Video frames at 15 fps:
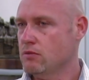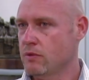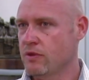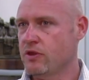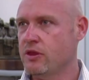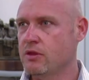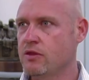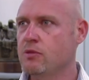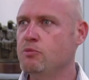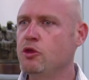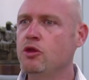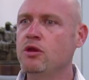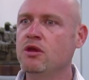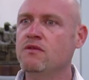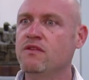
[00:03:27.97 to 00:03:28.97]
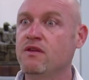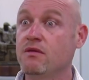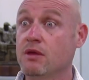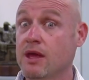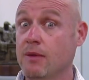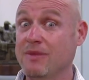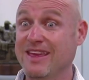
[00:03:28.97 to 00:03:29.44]
the beauty of
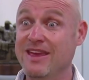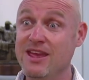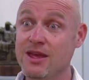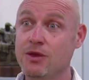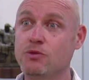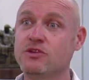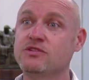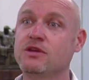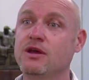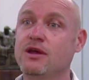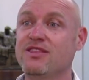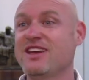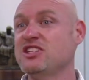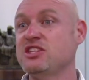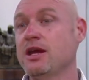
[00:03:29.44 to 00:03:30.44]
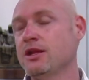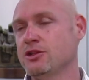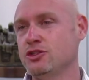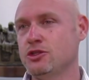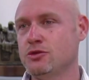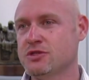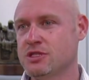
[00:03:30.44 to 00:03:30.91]
coming here was they
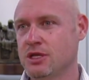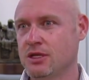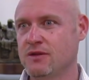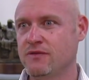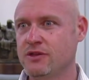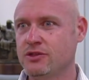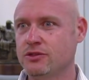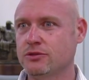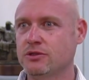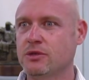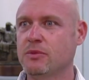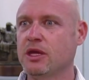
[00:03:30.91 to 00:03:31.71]
challenge you as an individual.